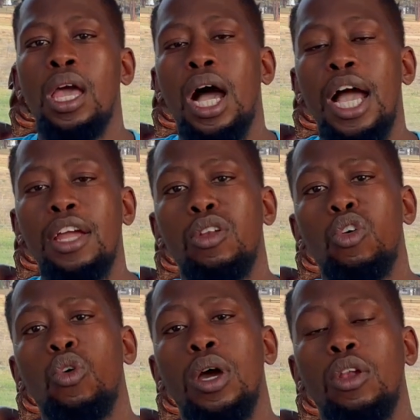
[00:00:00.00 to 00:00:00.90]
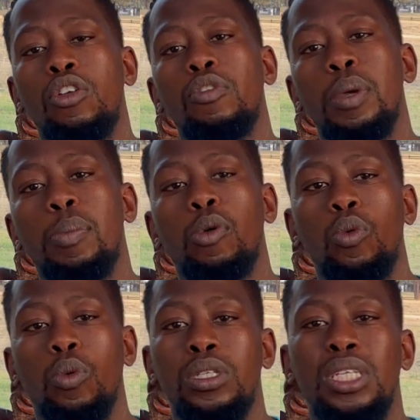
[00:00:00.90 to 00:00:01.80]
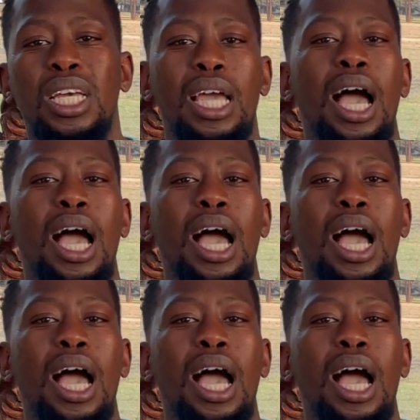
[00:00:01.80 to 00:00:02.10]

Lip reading: I know a lot of people would say,